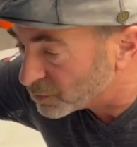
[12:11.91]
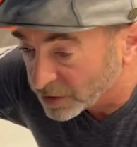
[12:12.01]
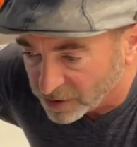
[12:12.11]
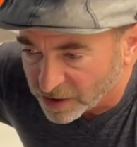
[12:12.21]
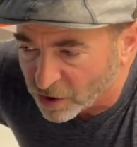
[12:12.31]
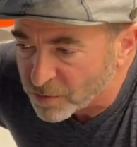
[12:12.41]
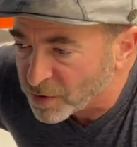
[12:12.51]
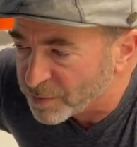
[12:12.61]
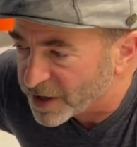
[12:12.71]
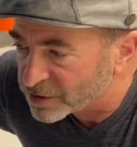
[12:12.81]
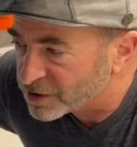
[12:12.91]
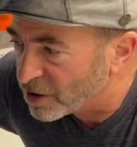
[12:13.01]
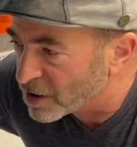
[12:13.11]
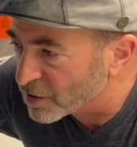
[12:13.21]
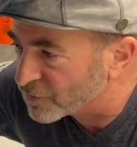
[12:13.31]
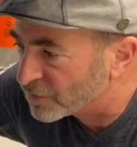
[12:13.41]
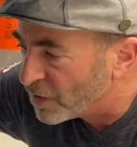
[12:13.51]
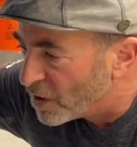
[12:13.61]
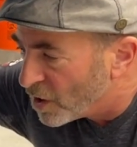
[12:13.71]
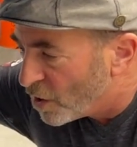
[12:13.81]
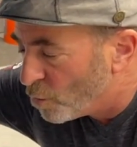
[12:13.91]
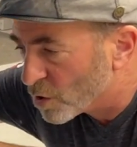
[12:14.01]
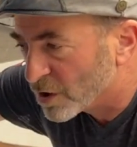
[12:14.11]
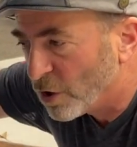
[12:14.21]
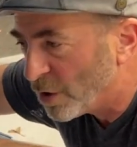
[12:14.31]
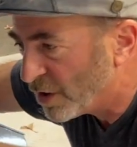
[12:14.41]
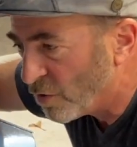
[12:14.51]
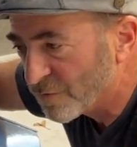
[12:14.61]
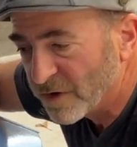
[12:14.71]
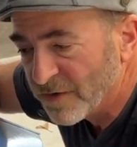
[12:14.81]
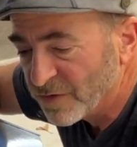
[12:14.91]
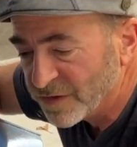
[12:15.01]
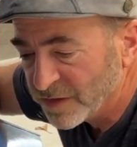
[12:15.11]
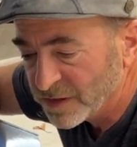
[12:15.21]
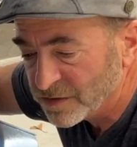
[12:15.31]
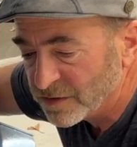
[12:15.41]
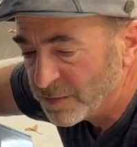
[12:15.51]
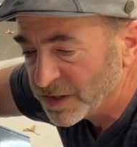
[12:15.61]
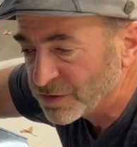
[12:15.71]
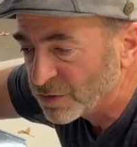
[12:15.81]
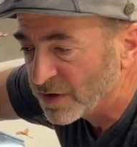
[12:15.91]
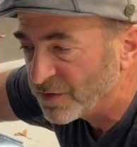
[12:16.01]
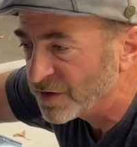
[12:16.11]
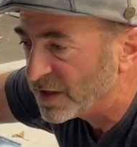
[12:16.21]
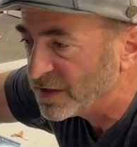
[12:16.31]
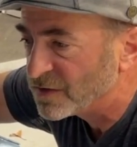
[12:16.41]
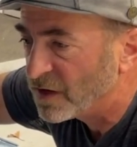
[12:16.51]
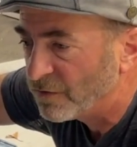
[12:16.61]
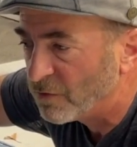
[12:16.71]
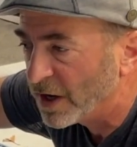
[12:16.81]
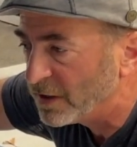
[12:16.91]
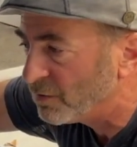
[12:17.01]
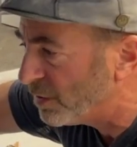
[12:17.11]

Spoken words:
Well, on our prepared cars, we're going over everything to make sure everything is done right.